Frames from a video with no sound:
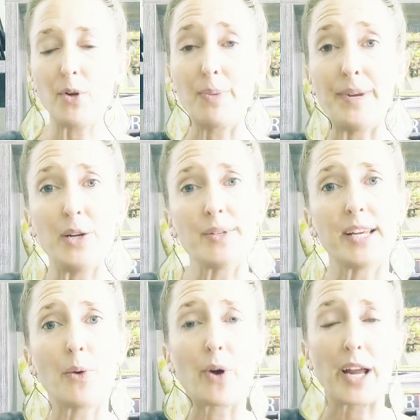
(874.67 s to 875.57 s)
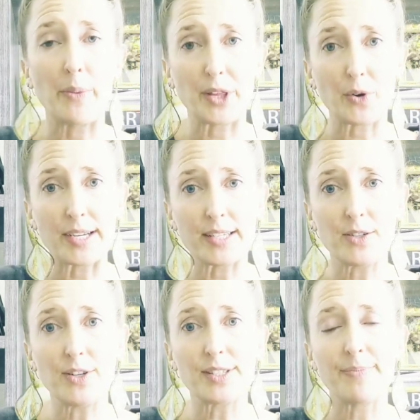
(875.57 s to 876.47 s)
You can be working with
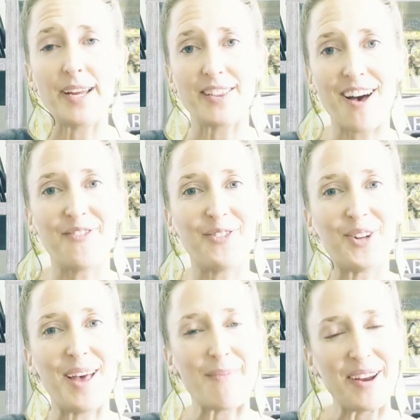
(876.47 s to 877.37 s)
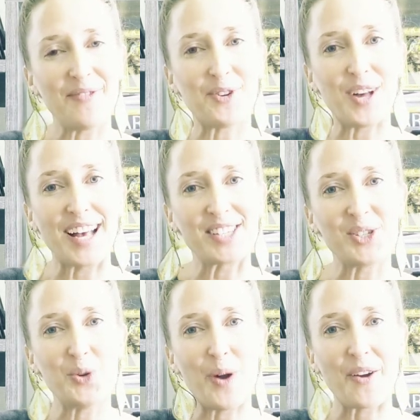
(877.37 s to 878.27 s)
crystals, being thoughtful and mindful as
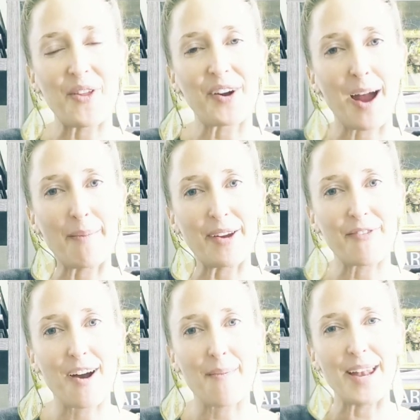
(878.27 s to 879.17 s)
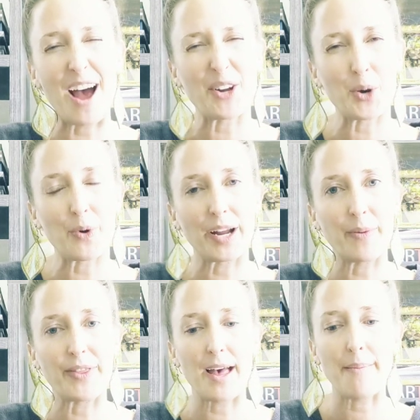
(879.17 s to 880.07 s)
to where they're coming from and how you're
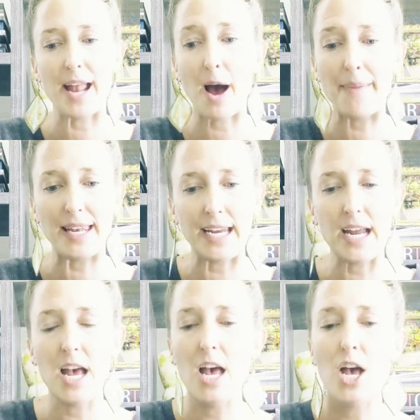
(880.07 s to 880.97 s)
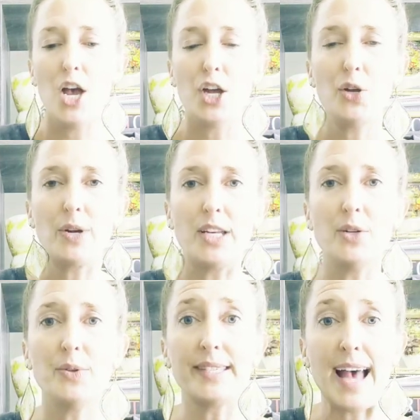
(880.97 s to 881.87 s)
working with them and how many. You can
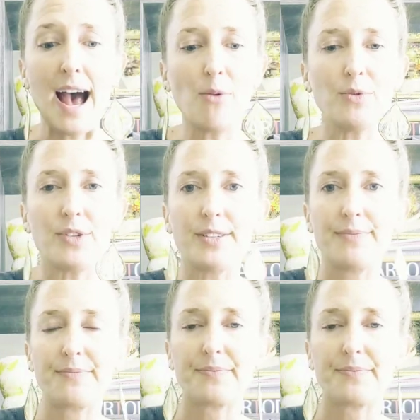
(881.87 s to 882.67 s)
use sound,